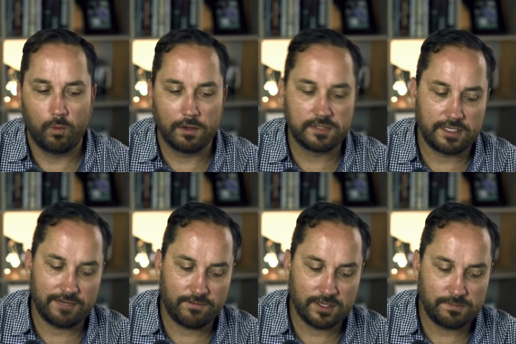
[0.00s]
What was the
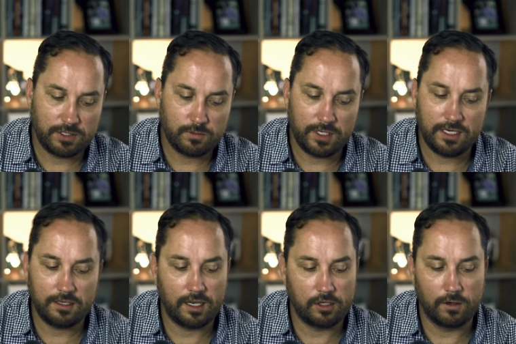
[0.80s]
difference between
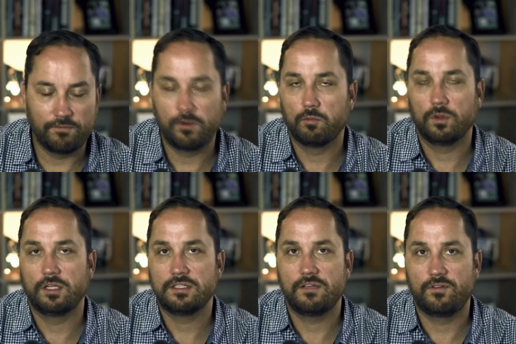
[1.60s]
it? If you
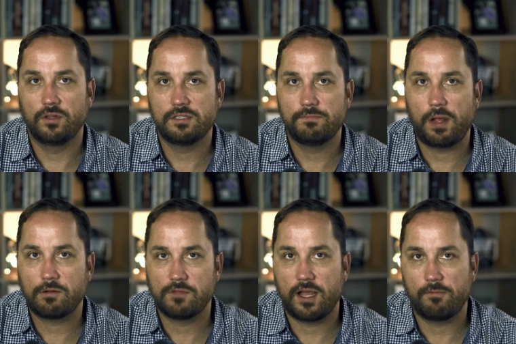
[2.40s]
listen to
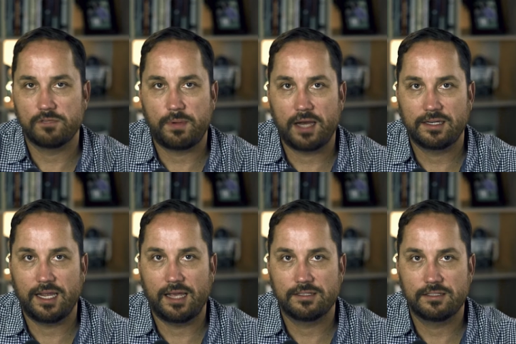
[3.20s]
Malcolm Gladwell's
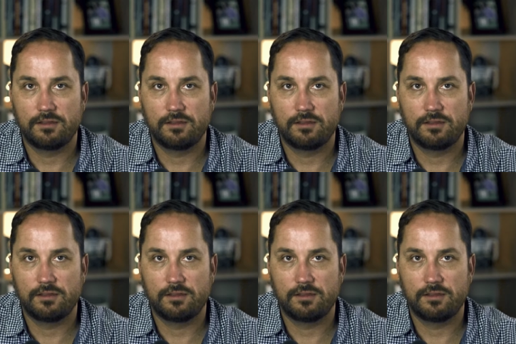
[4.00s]
podcast,